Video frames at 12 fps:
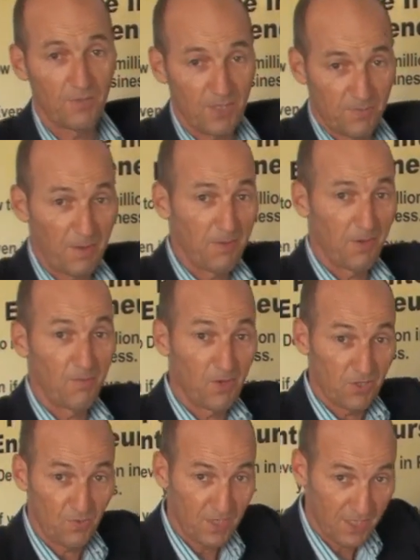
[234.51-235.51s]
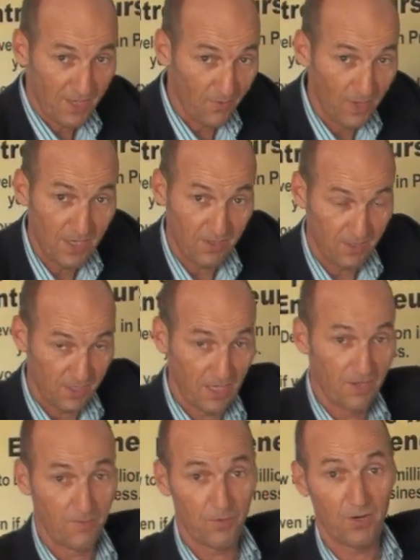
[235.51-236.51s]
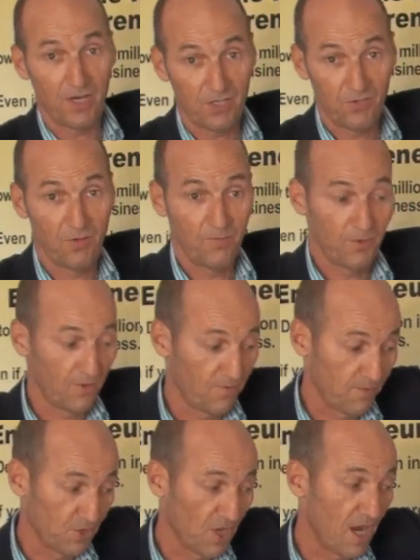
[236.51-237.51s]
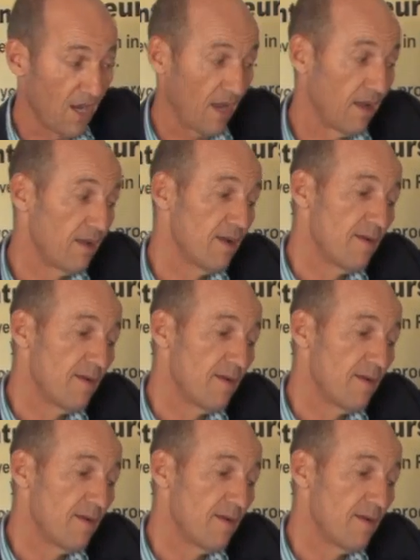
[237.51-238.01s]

That's probably the most risky way to sell the products you import from China.